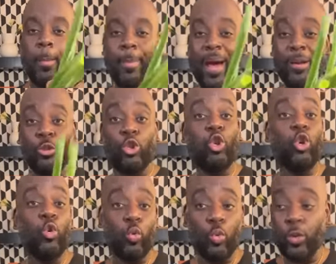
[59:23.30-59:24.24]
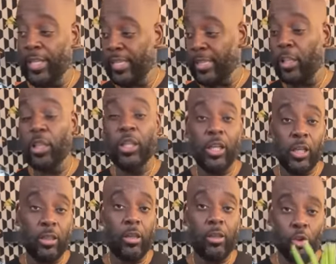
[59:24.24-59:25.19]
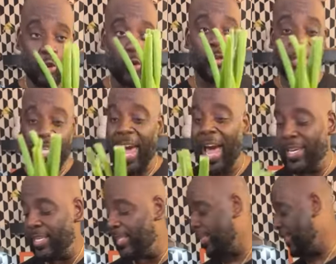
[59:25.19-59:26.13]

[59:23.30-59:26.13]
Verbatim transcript: About two is good. Two scallions